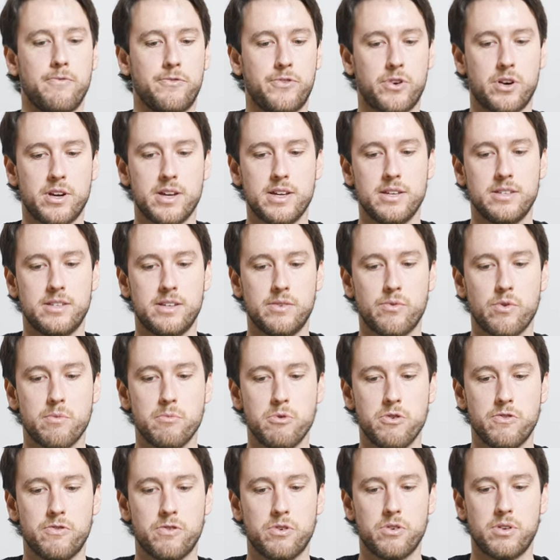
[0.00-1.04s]
for easy
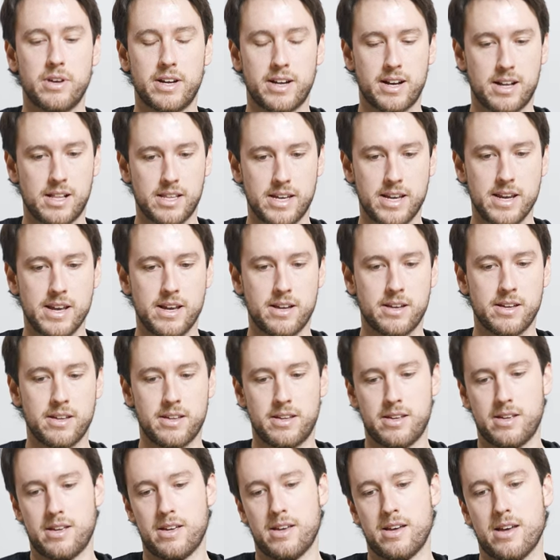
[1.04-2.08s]
removal and cleaning.
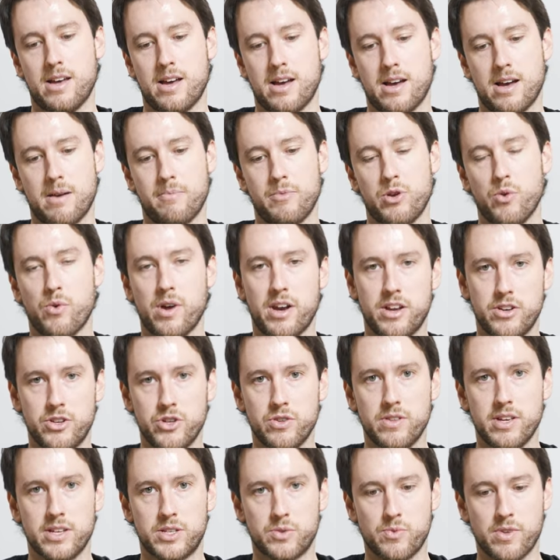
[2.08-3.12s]
You wanna
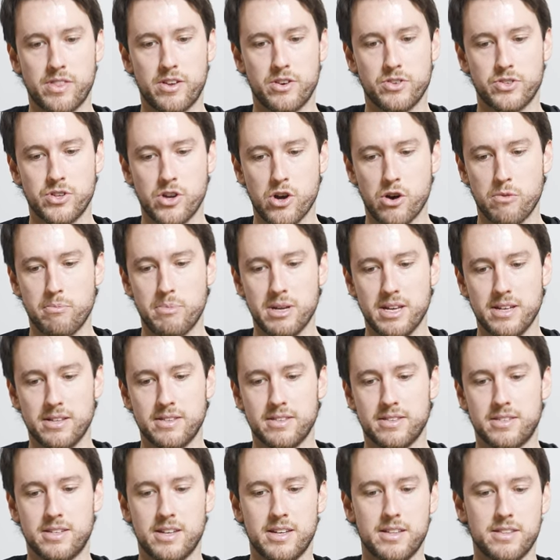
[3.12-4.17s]
do this when there's no
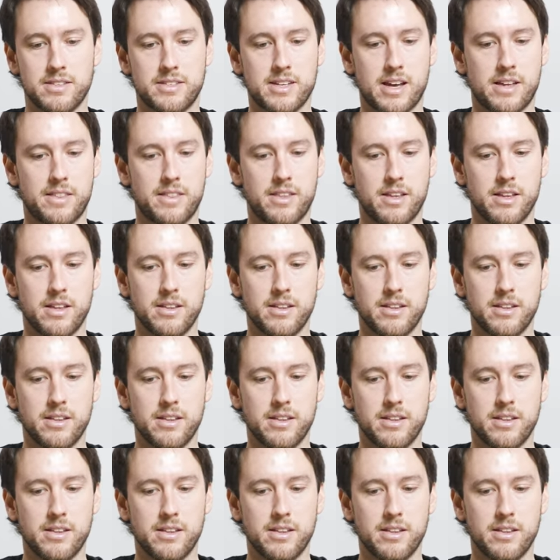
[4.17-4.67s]
beans inside